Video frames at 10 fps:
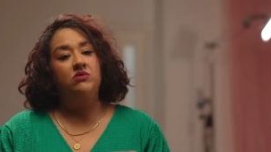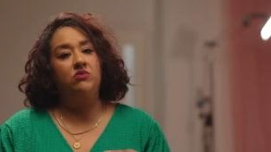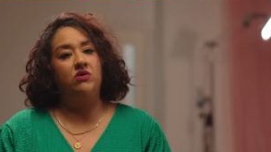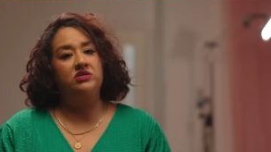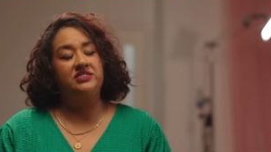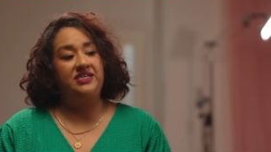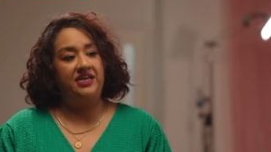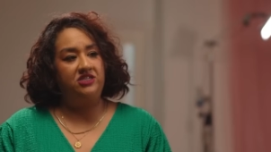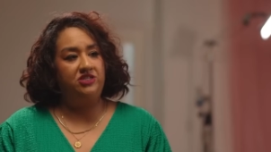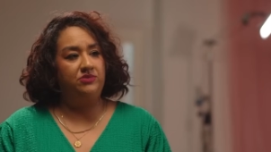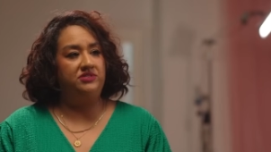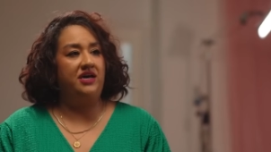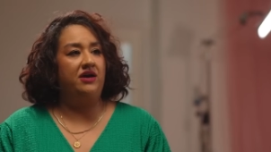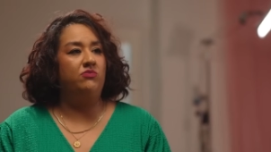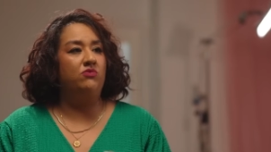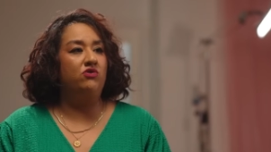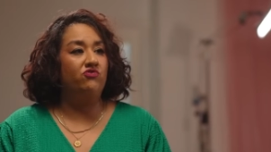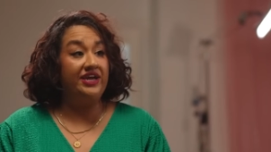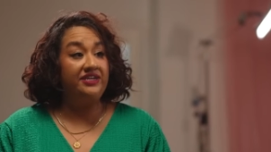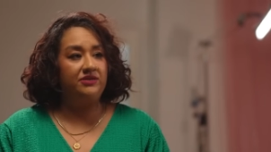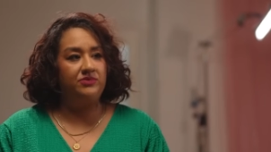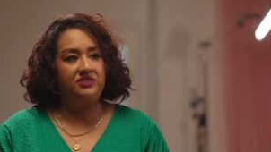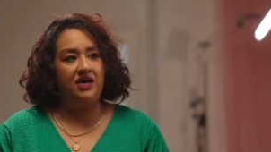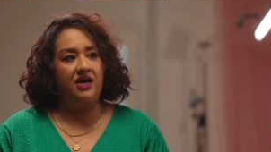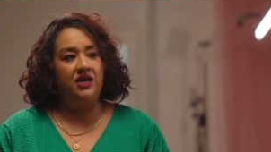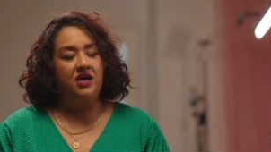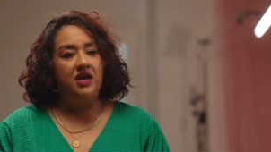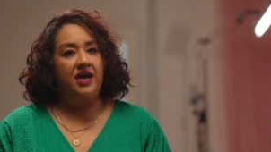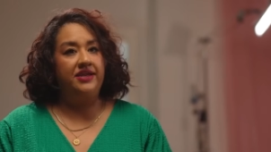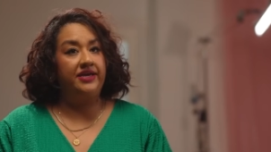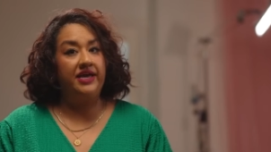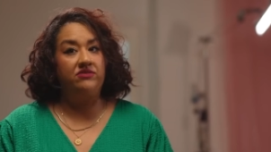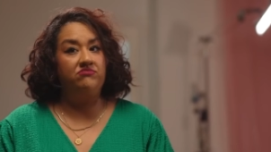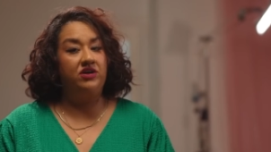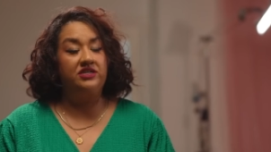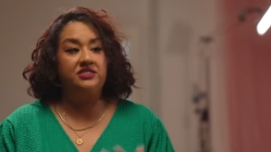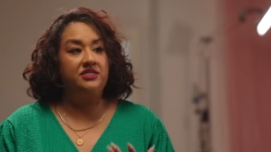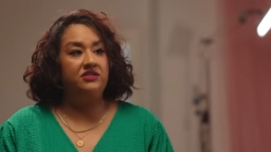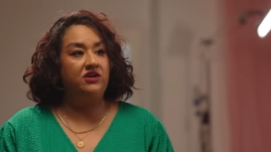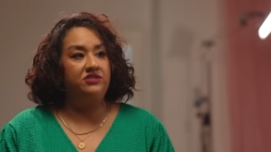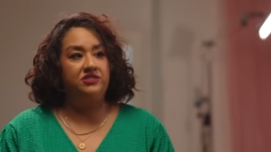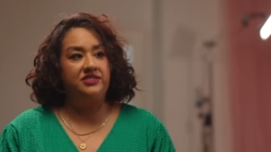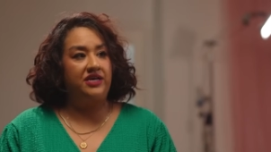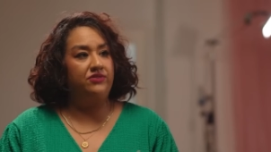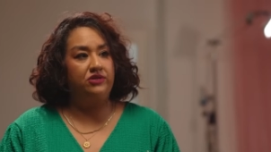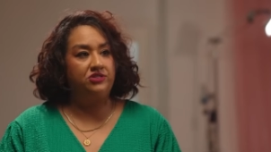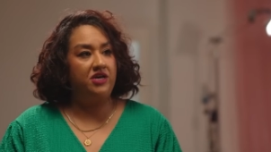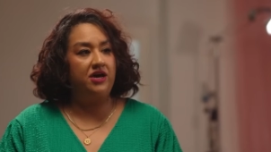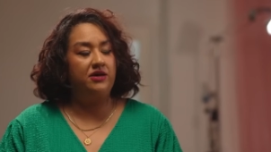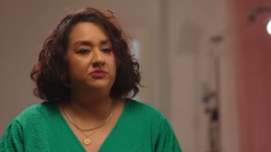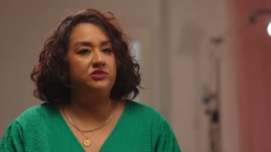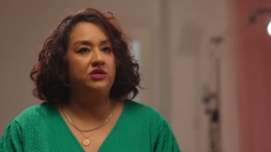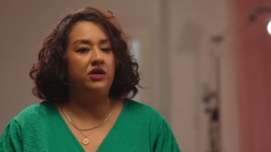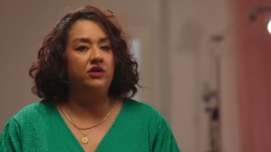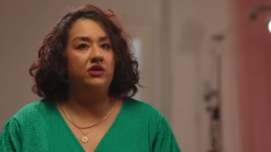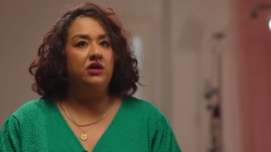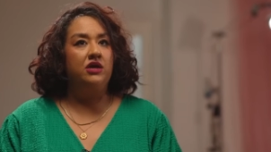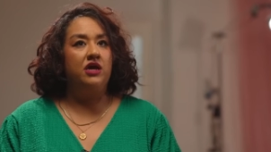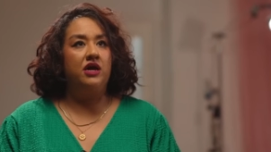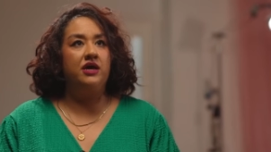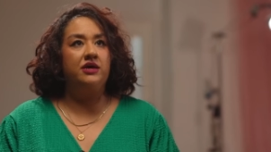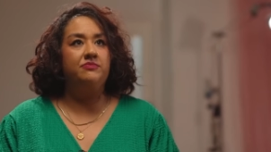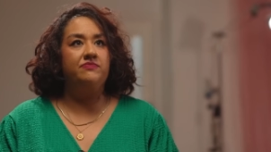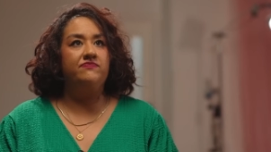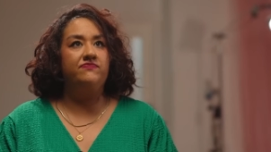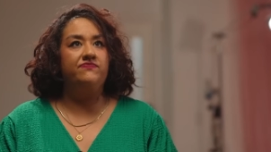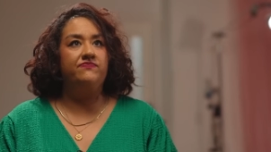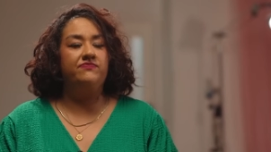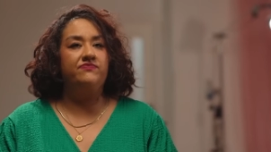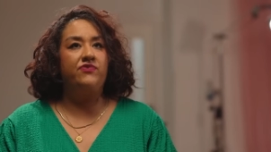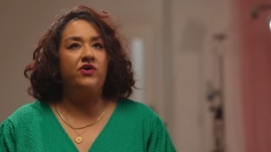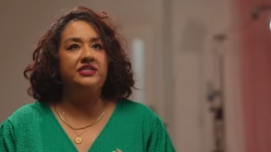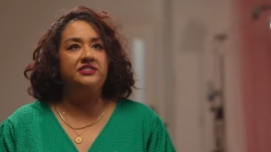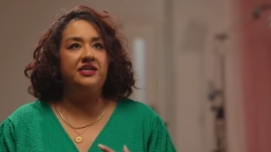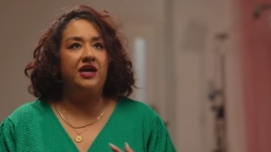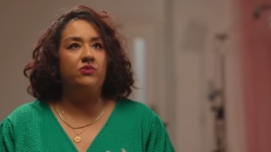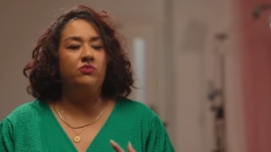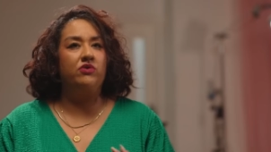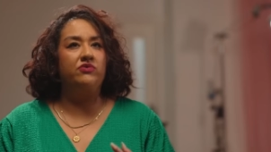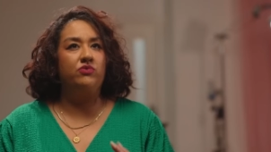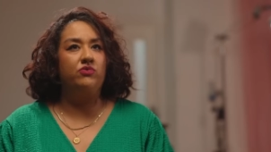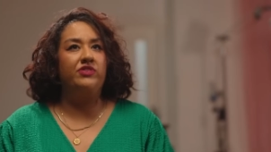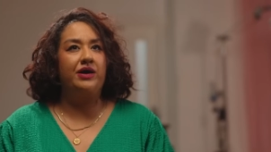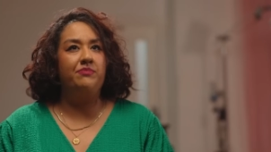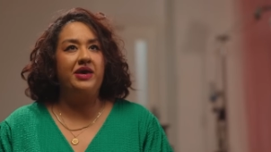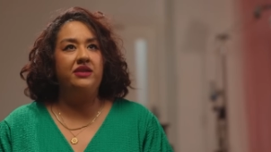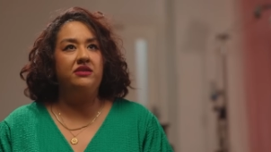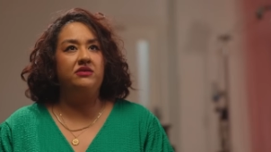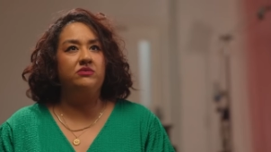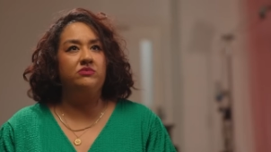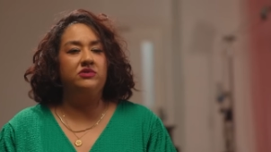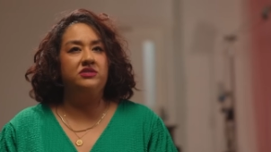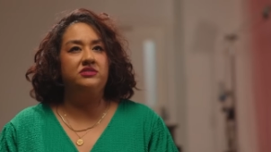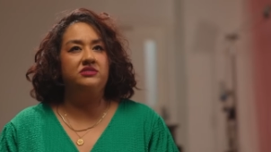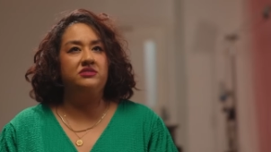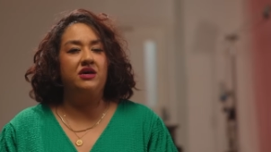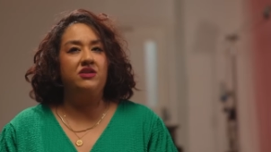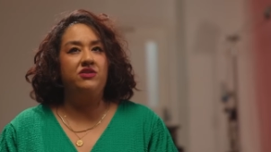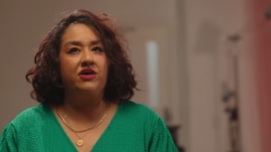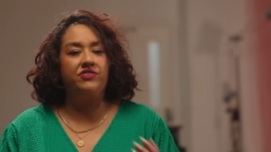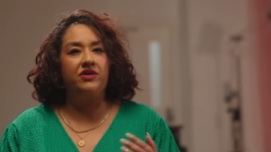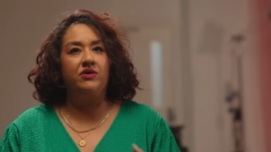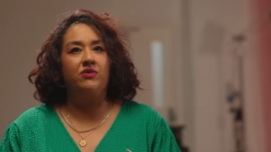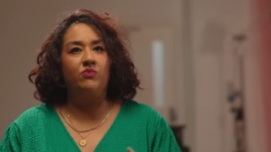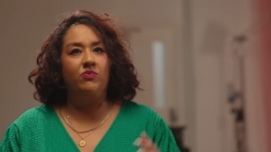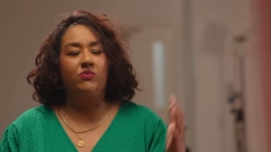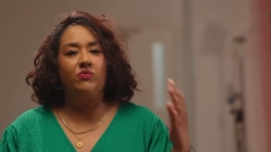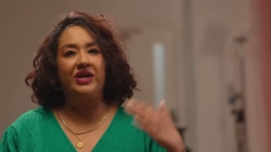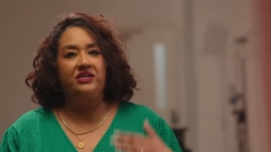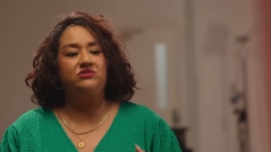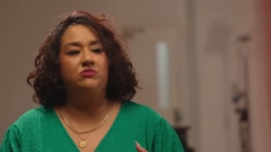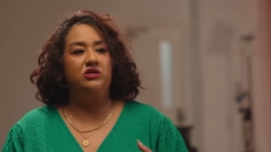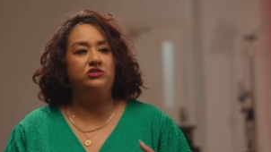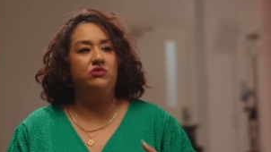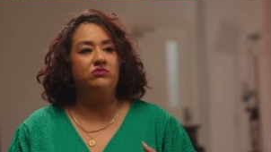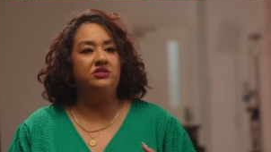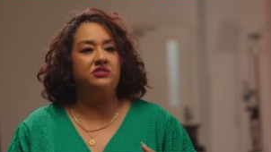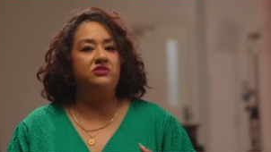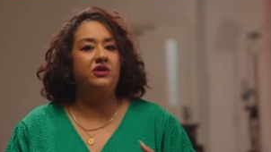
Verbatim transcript: What stage it was at and what grade it was at. Mm-hmm. And again, I didn't understand those terms. So, um, finding out what all that meant was another weight on my shoulders, mm-hmm.